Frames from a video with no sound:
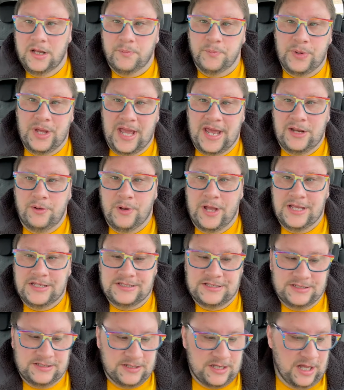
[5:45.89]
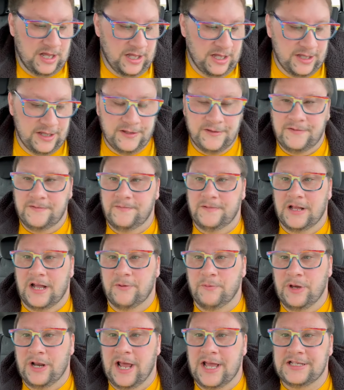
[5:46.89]
But anyways,
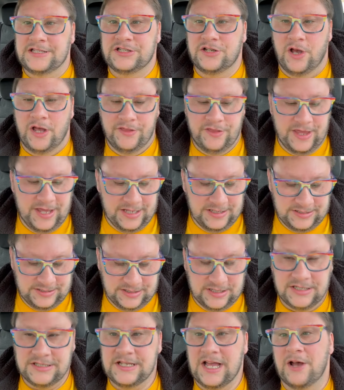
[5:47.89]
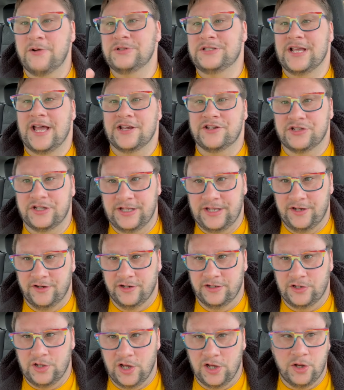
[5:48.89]
when I saw this, because I was actually here
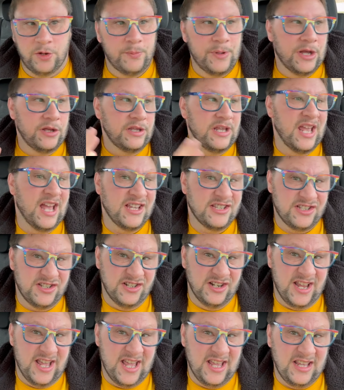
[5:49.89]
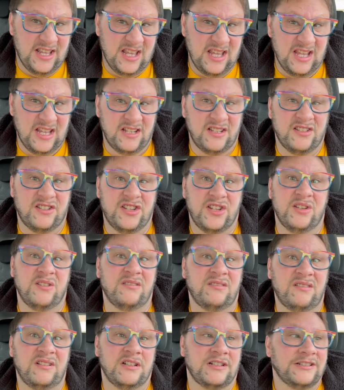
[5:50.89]
at Taco Bell yesterday eating too,